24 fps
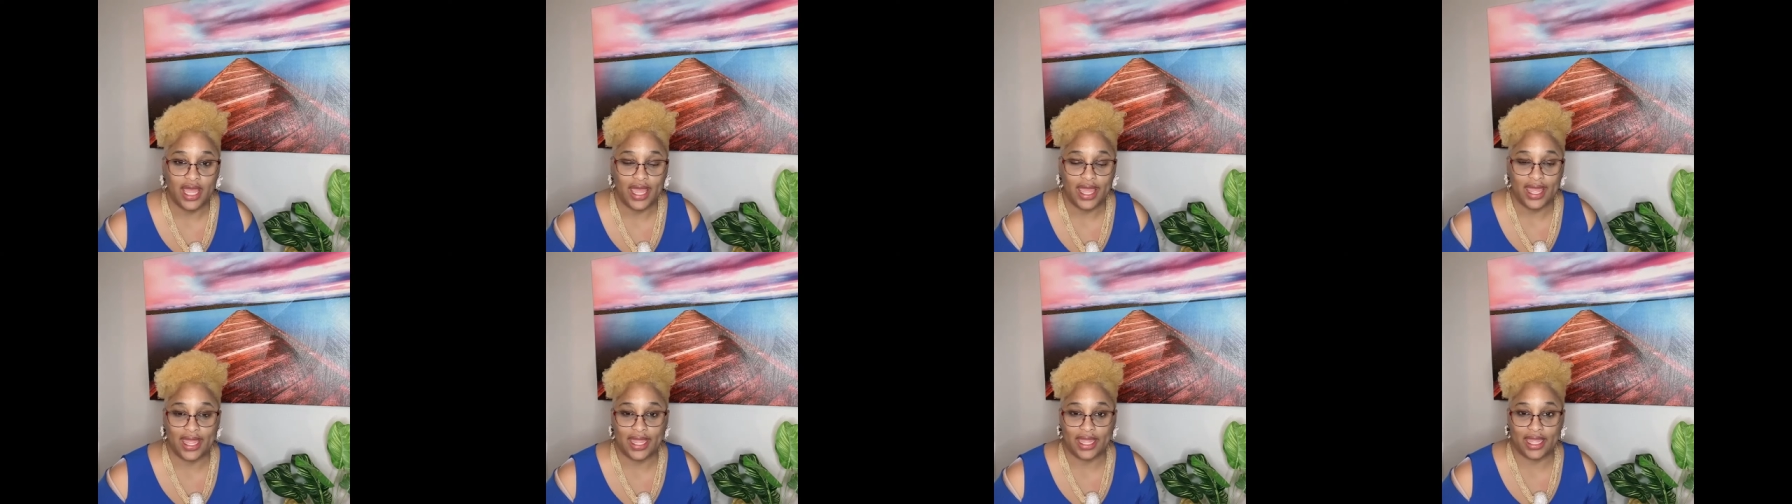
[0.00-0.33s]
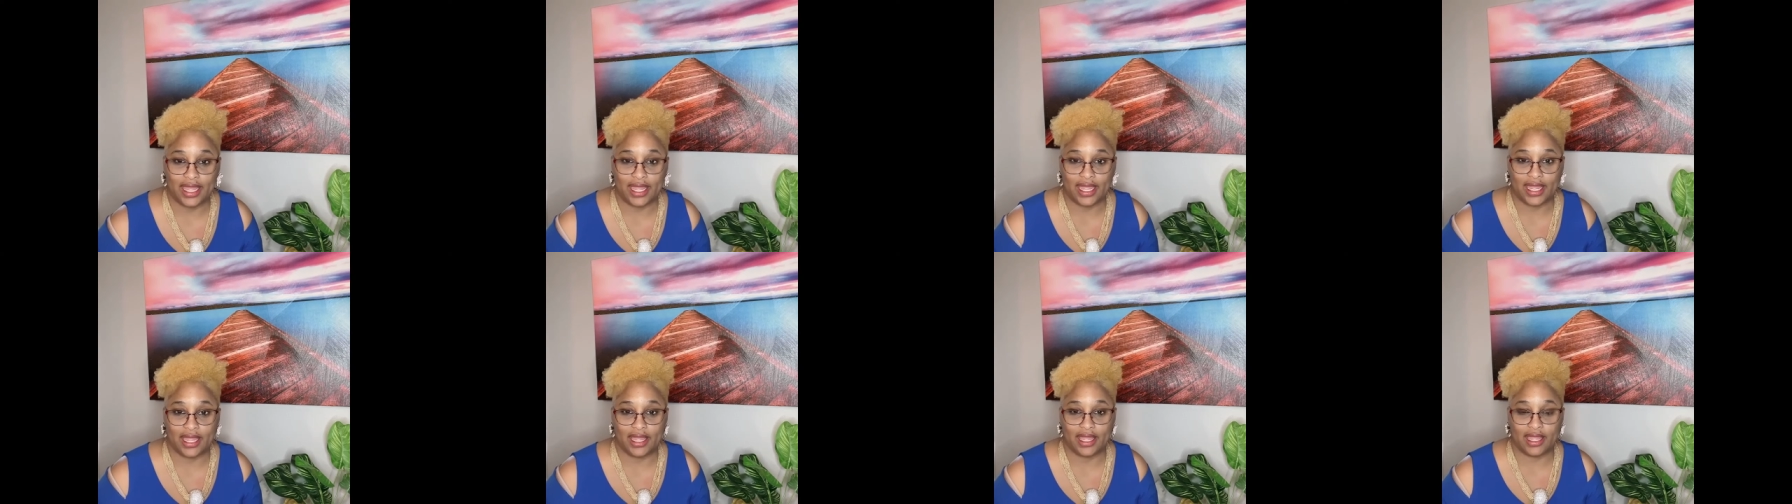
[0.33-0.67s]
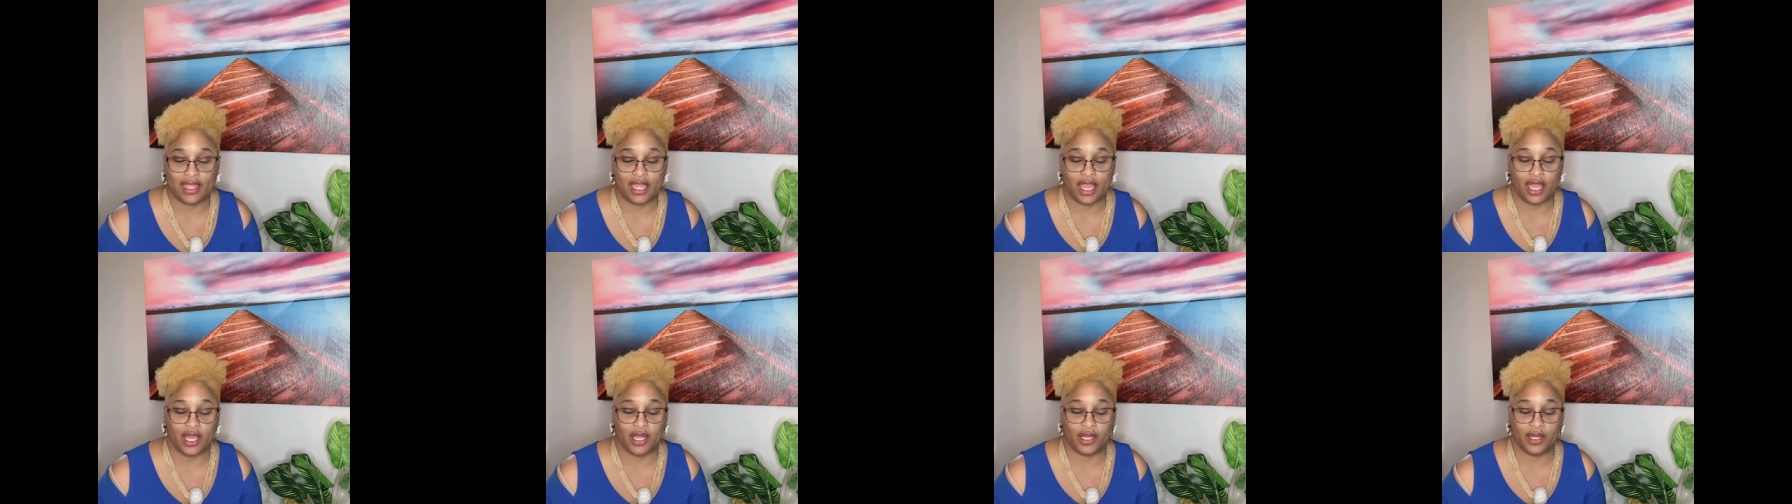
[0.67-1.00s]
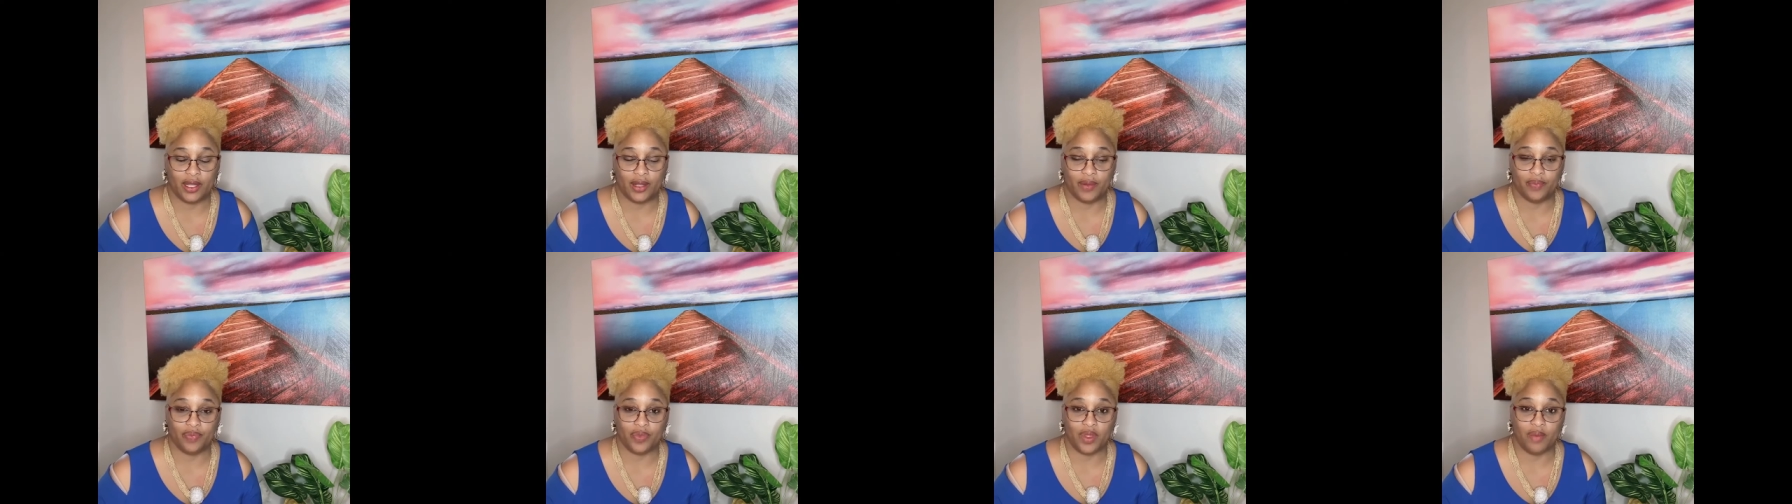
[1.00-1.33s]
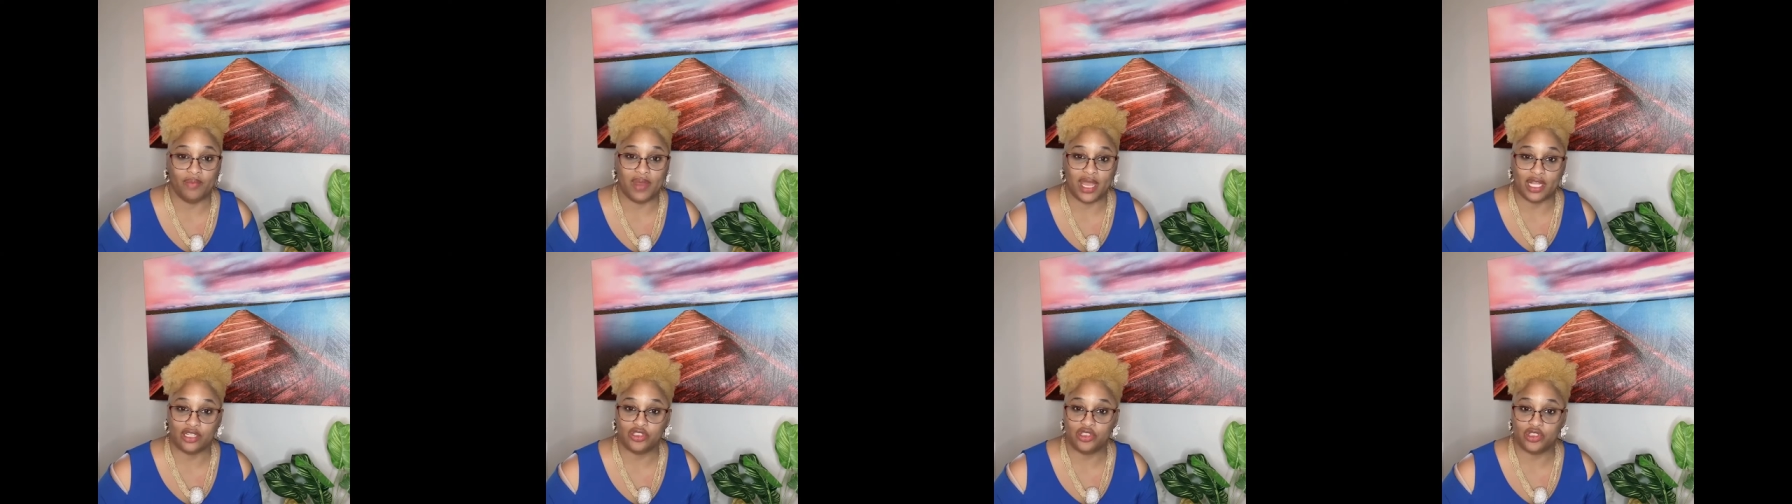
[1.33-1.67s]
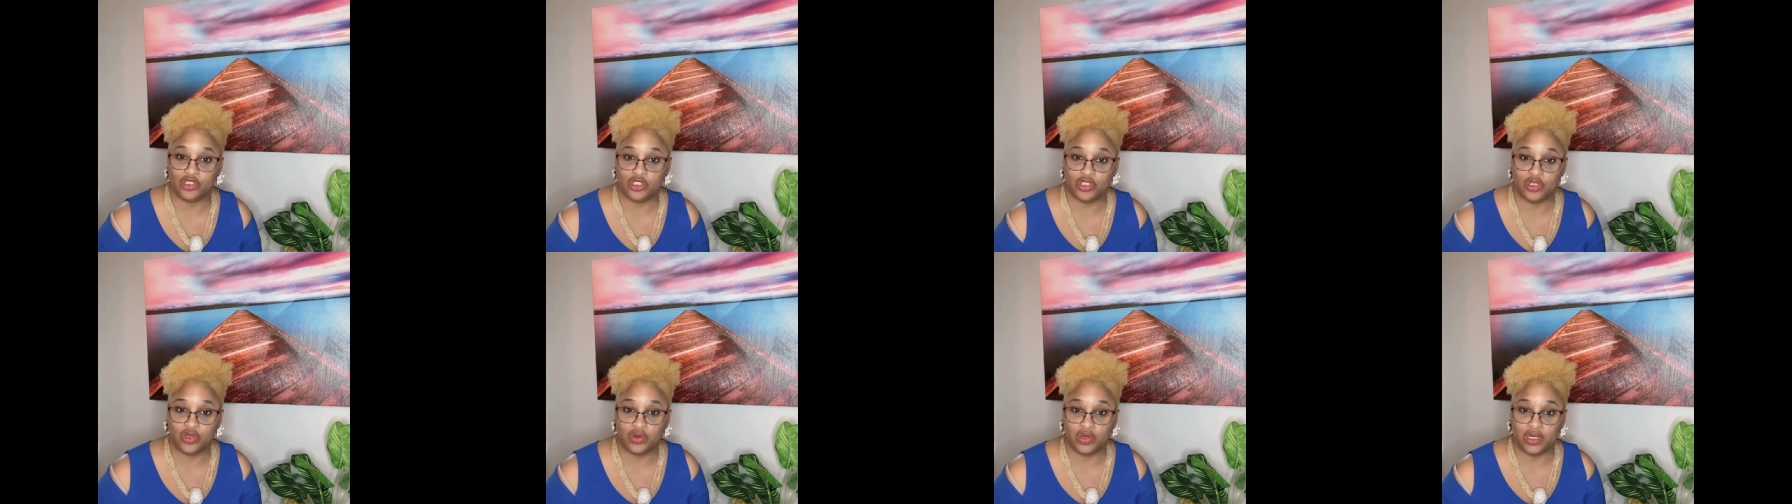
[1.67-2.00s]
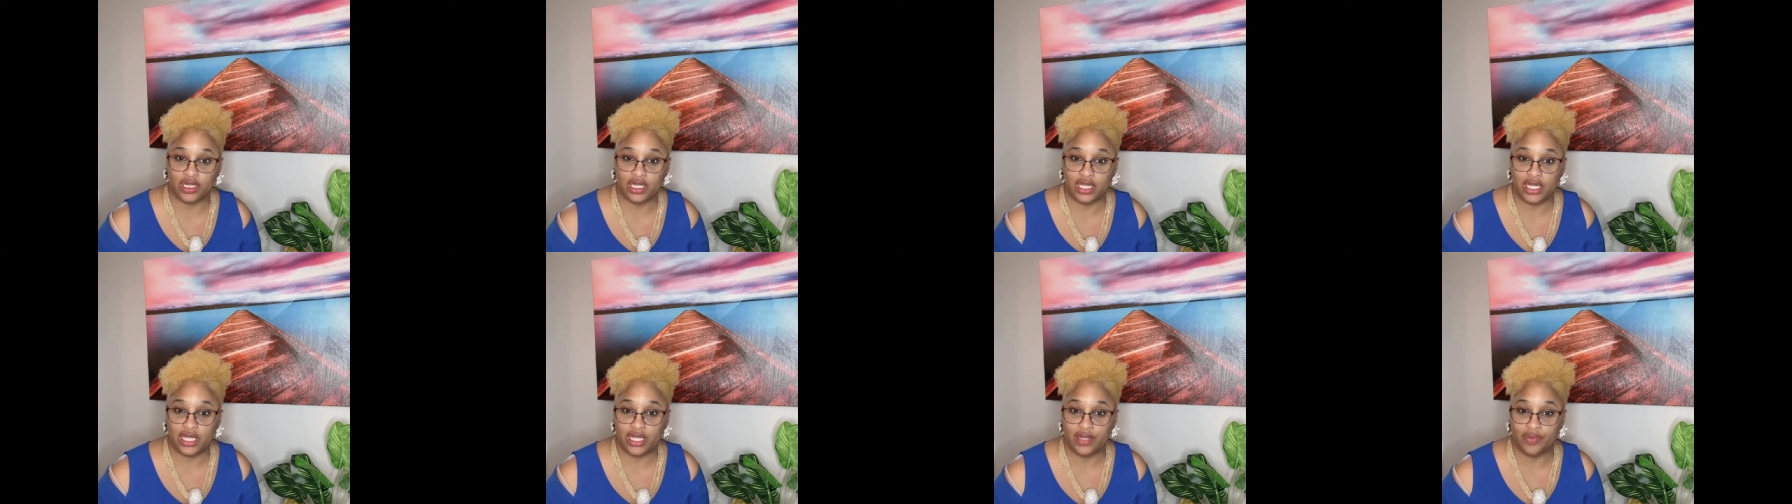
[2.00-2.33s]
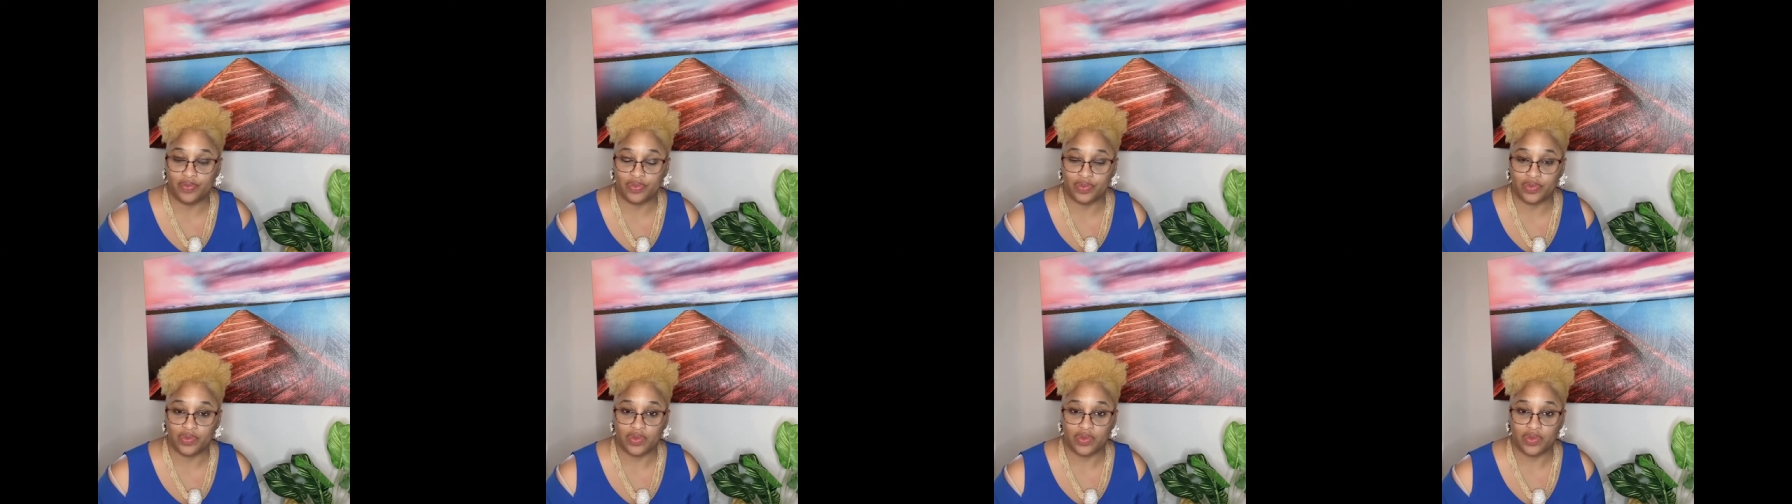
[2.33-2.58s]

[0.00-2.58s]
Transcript: a um, bachelor's degree